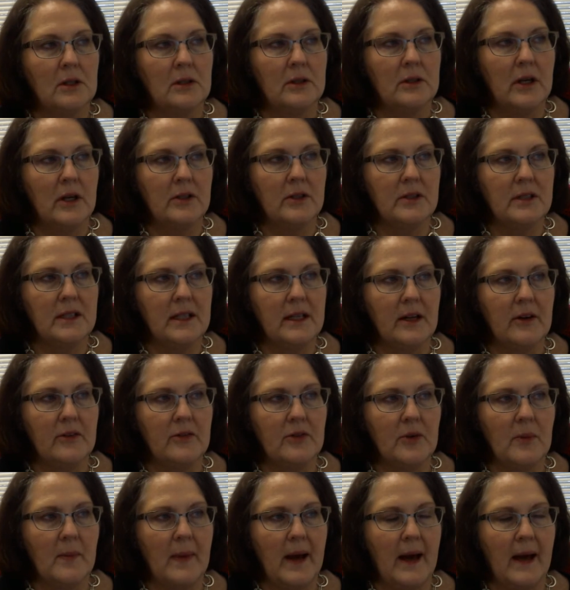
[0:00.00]
nursing
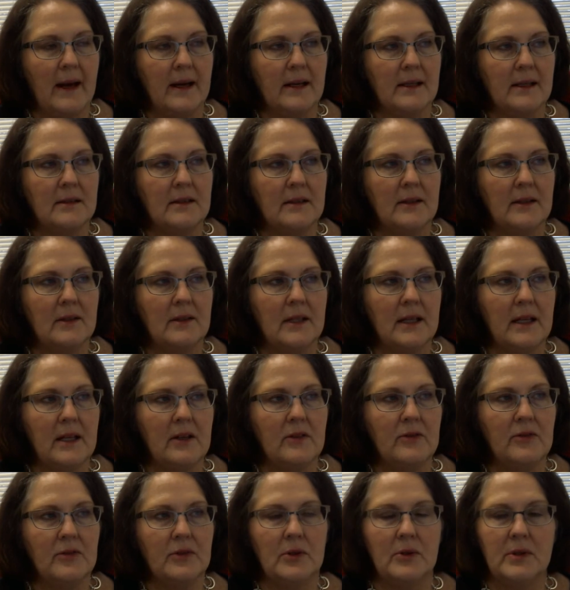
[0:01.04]
informatics and the
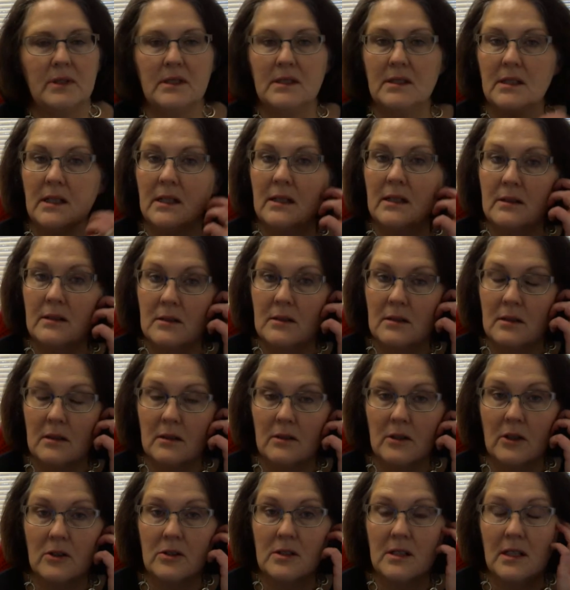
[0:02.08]
influences
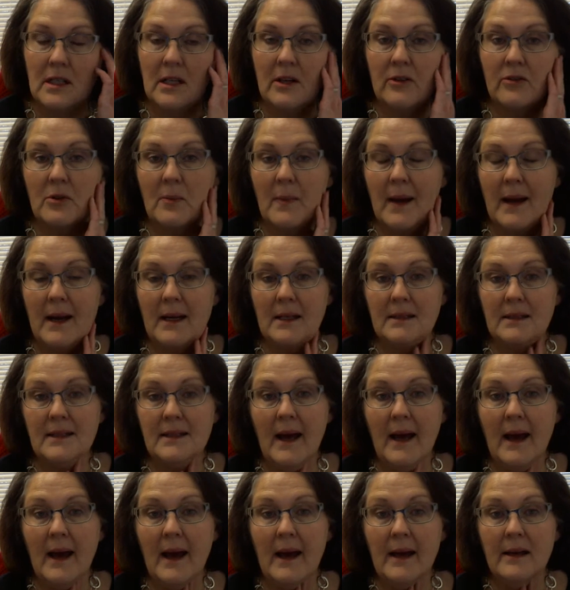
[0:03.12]
nursing informatics
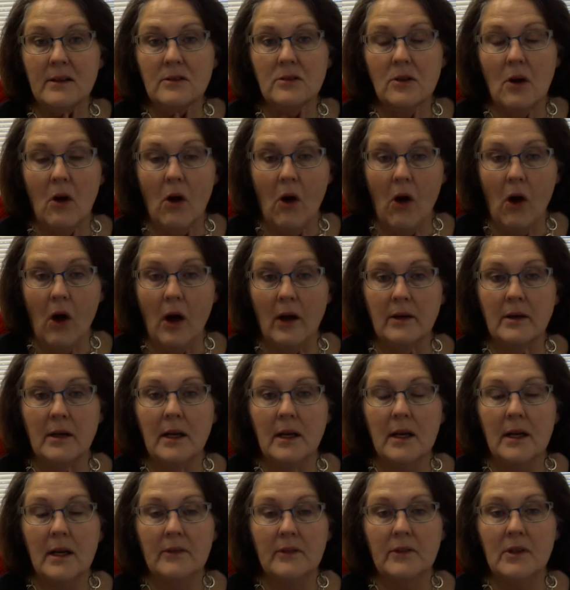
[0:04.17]
has on
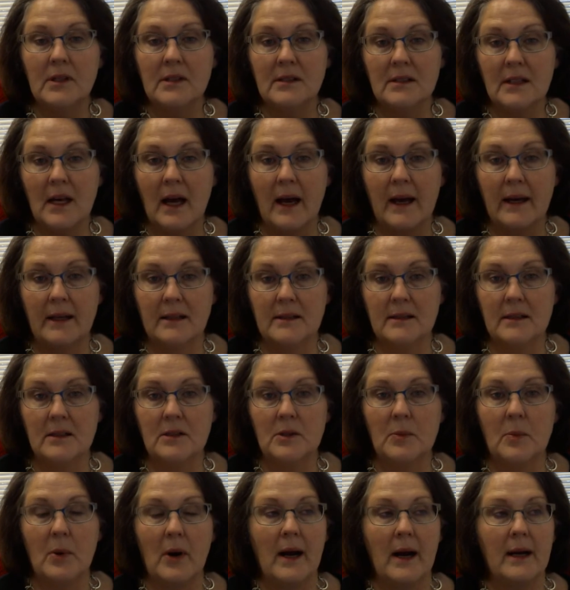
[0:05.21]
the science and the
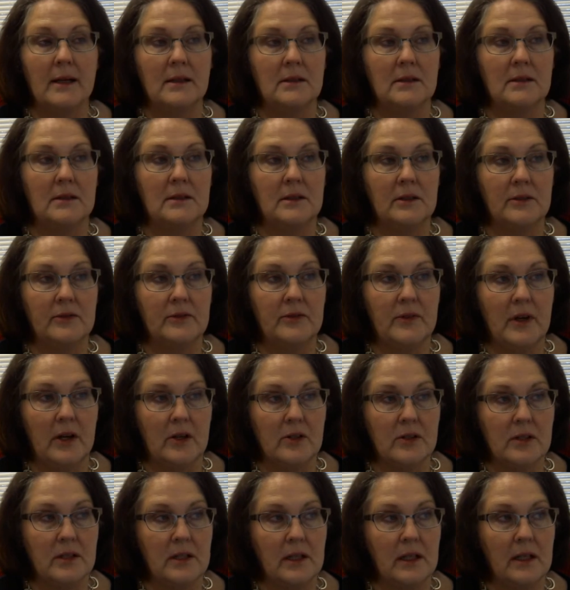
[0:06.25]
practice of
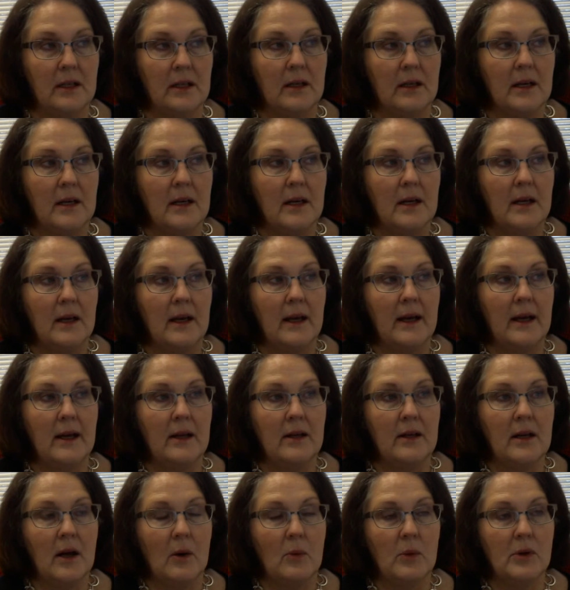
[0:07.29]
nursing.
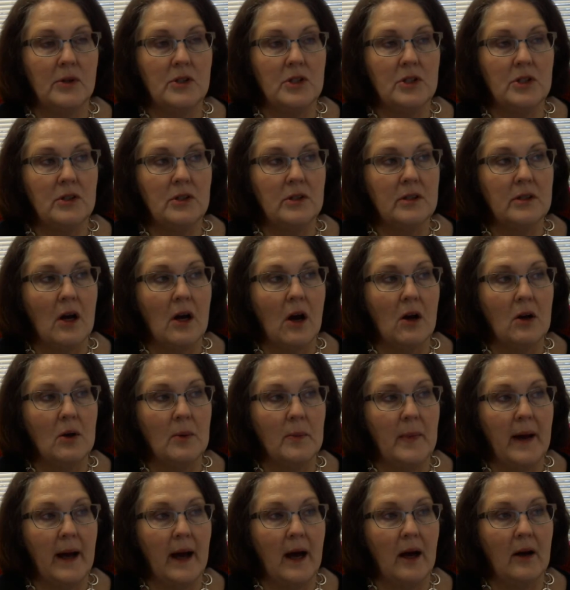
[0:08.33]
And I want you to talk
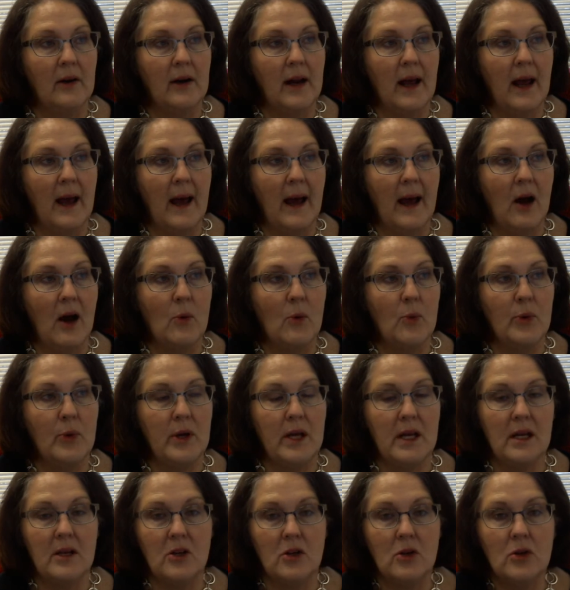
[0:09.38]
about how we
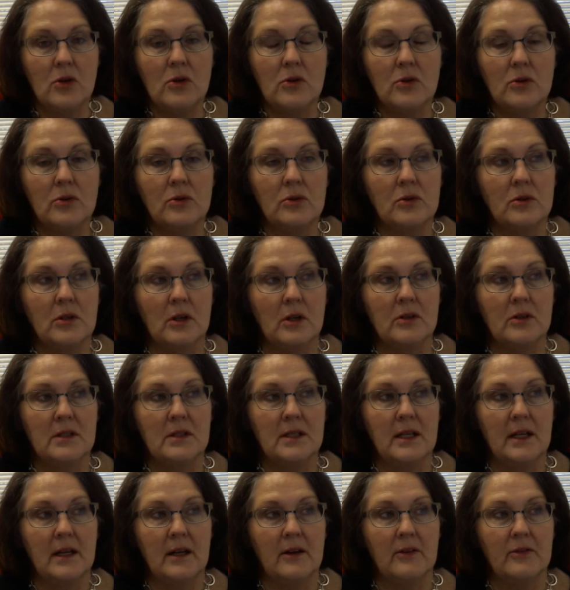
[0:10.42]
use
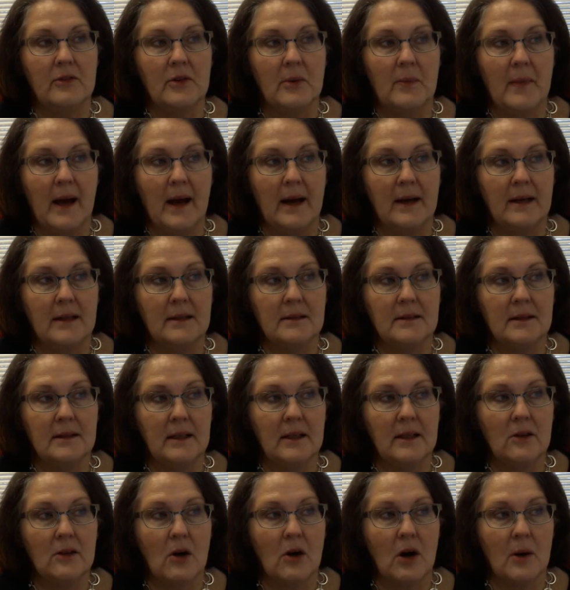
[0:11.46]
nursing informatics
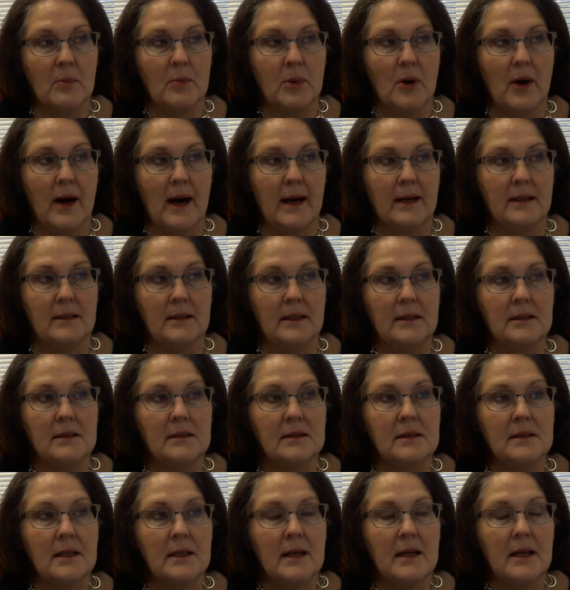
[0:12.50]
in our
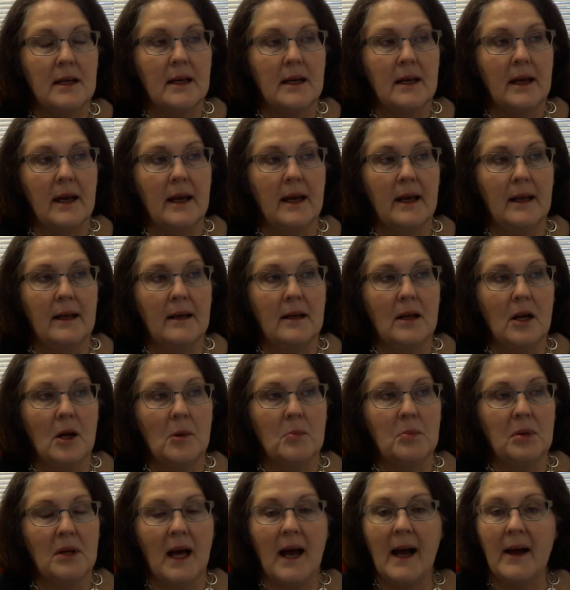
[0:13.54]
practice and
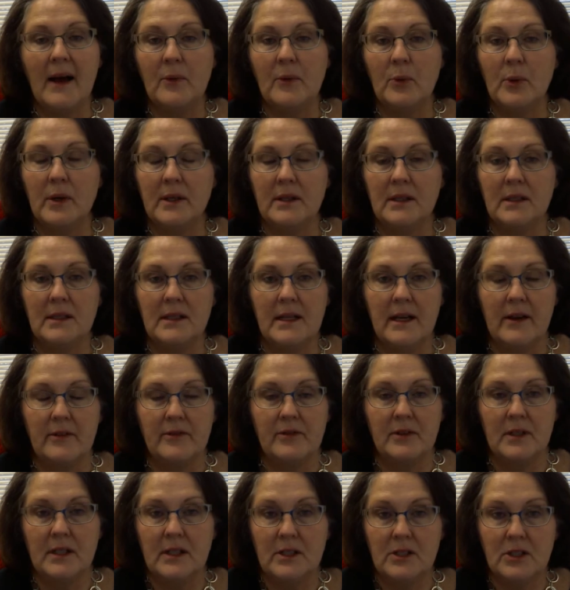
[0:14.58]
apply what the
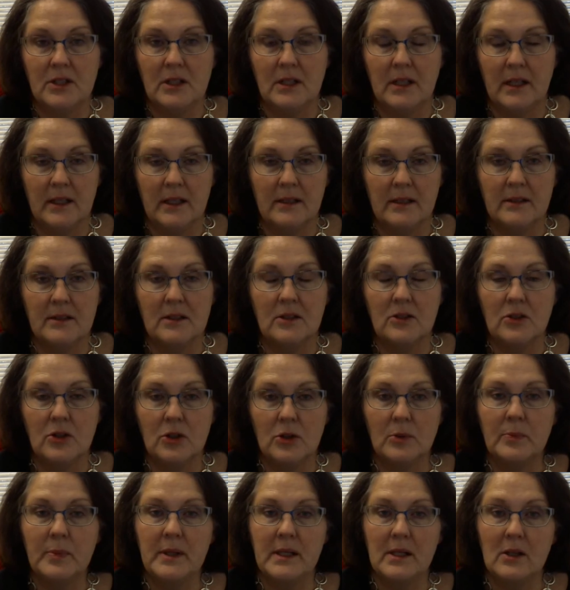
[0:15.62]
definition is. And
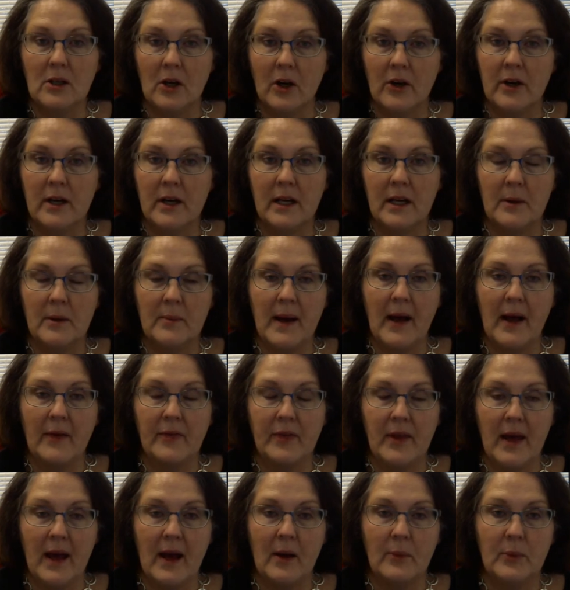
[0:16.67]
you'll be learning about
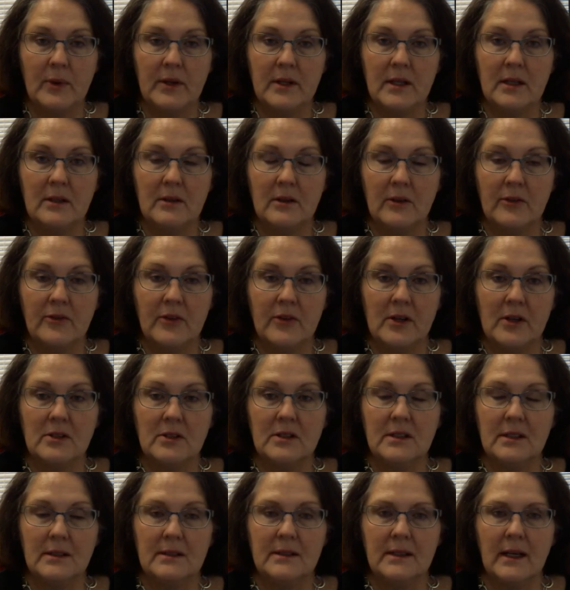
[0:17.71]
that within the first
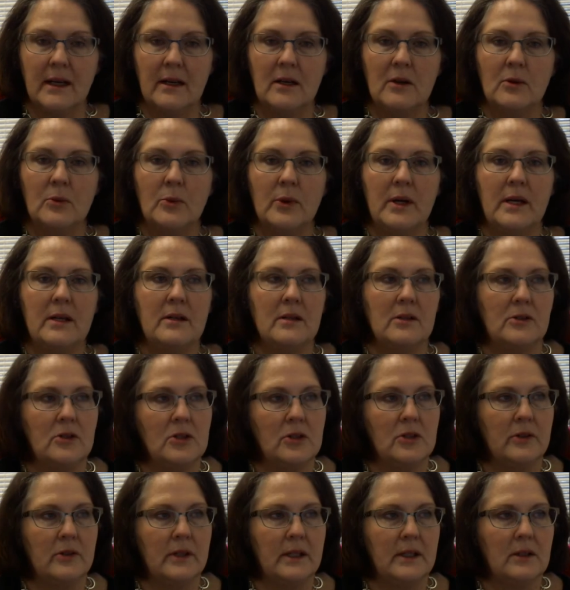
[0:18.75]
and second week that
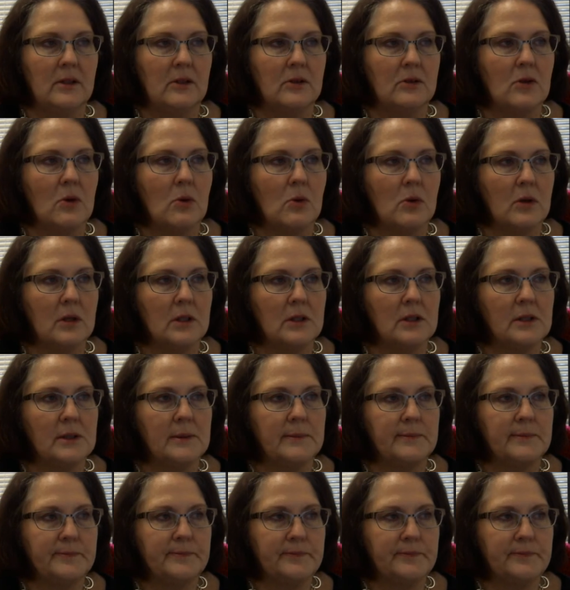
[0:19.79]
you're in this course.